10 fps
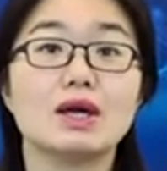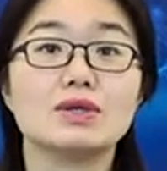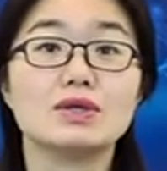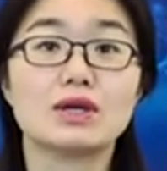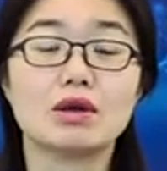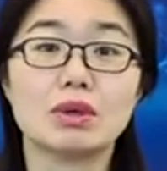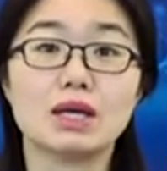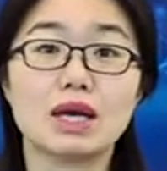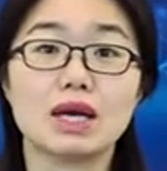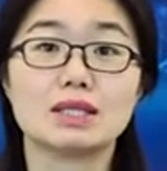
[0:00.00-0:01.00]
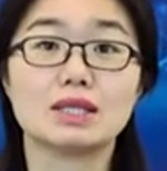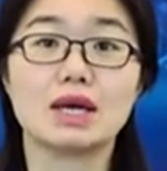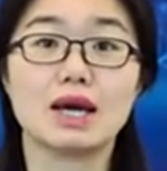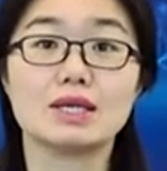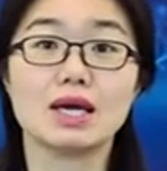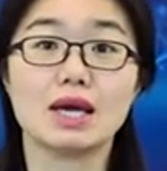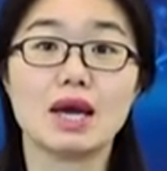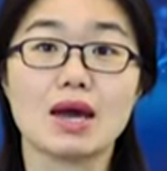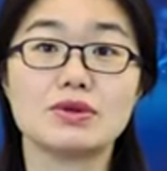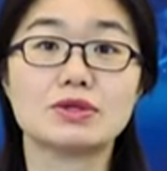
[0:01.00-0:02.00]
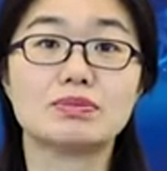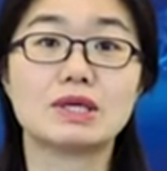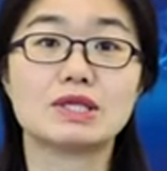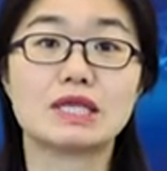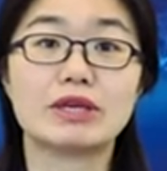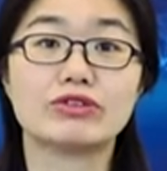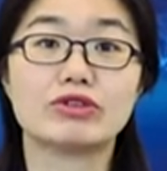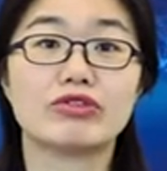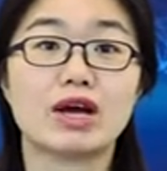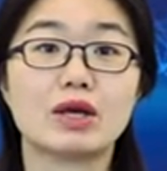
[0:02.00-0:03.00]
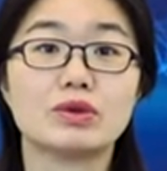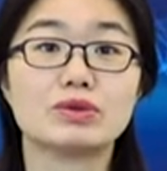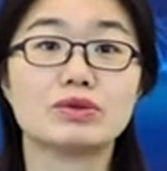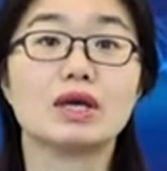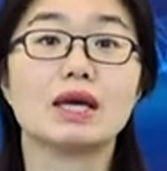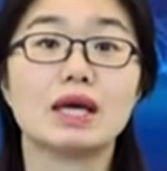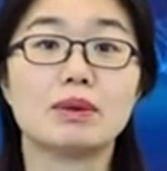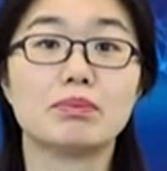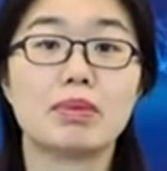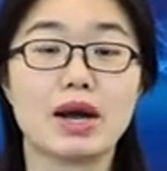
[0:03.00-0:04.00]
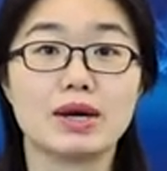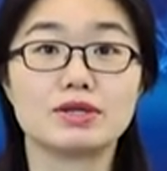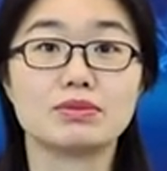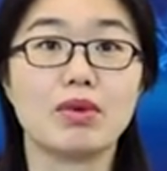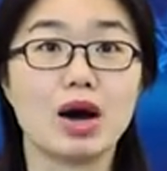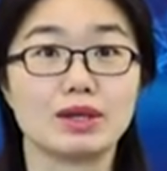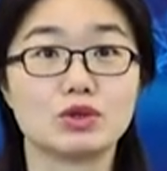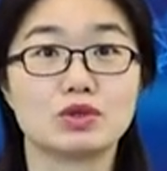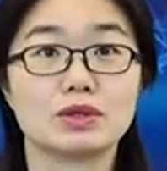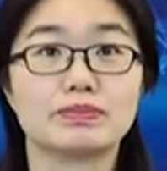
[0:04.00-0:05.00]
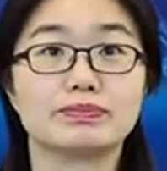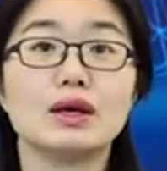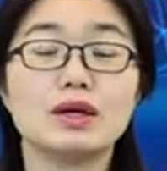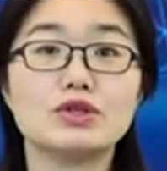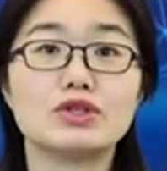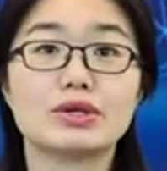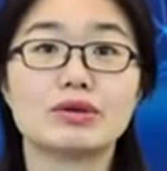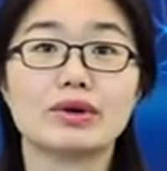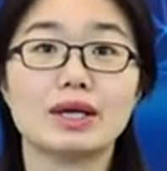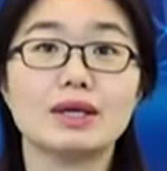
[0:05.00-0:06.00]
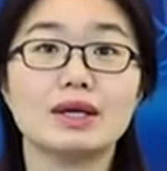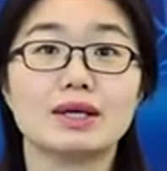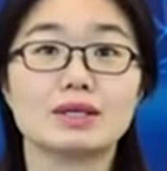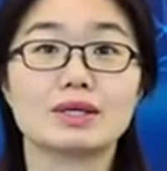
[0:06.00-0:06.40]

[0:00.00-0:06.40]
to communicate and enhance perceived values in buyers' minds. Ensuring that